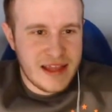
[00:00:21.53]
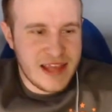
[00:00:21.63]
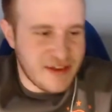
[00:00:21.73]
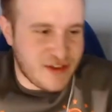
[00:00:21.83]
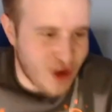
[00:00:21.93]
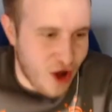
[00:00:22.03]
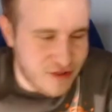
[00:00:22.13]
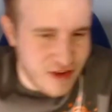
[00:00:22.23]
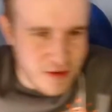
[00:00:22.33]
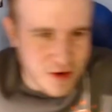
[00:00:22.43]
These
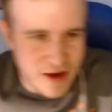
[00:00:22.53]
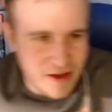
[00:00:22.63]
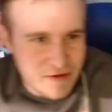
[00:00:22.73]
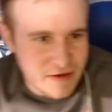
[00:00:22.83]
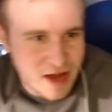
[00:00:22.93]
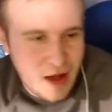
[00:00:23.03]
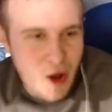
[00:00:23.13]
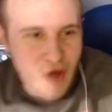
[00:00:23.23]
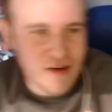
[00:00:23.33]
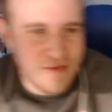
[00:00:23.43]
crosses were going to come off